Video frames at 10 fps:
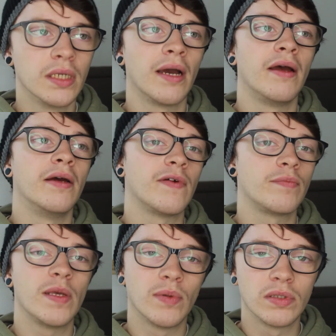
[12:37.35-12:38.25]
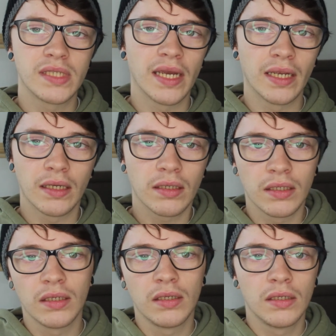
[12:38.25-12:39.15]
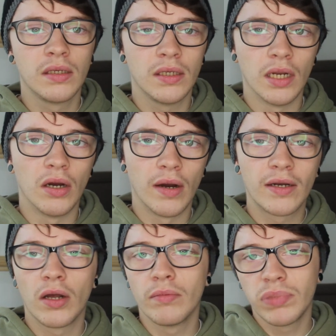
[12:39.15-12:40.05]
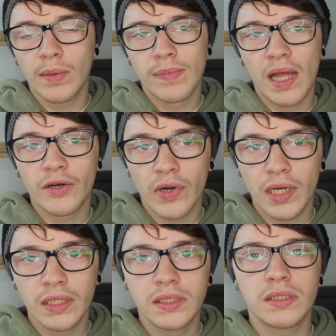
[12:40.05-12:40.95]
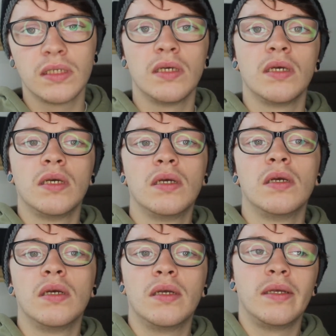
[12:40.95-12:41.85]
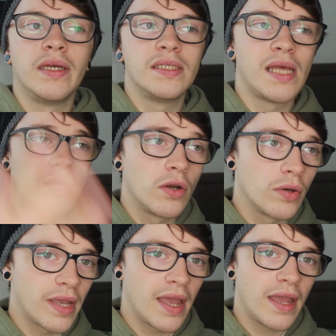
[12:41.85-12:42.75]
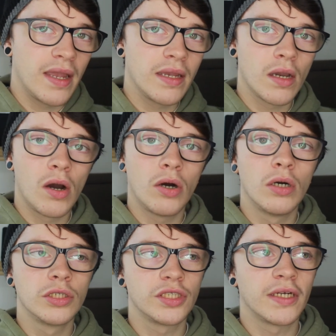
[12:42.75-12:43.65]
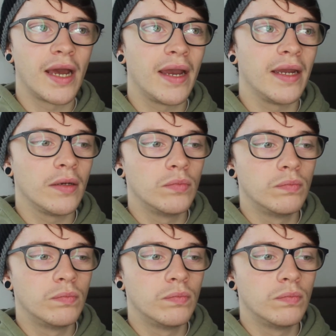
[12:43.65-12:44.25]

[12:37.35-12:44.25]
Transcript: I've had people say, you know, I got blah blah blah grades, is that okay, or should I